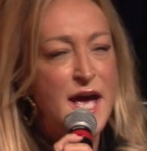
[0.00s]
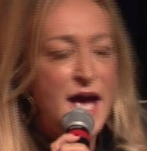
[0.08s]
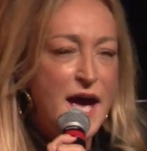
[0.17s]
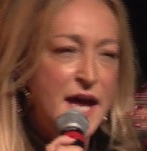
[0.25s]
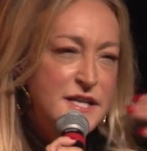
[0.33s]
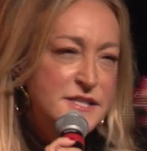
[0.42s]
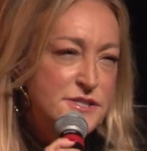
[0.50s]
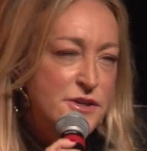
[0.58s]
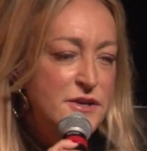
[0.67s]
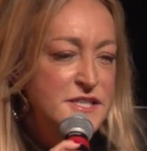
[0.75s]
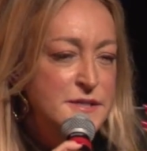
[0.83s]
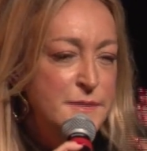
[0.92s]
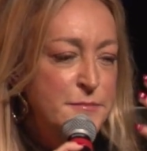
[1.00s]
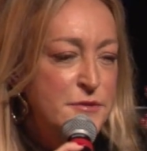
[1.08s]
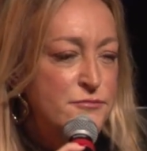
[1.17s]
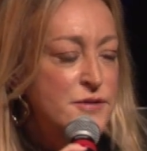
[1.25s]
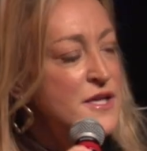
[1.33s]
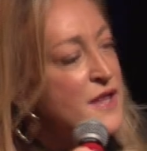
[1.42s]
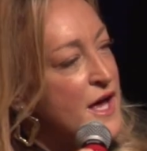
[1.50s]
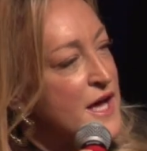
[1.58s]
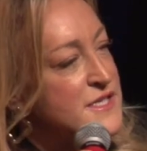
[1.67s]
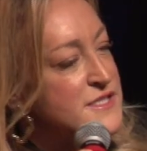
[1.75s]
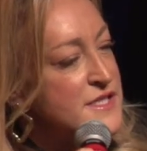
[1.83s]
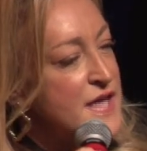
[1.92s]
And it started to make me
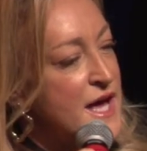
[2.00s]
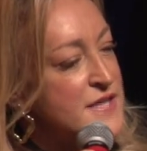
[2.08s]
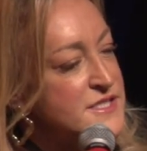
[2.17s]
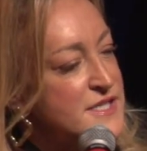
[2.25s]
realize that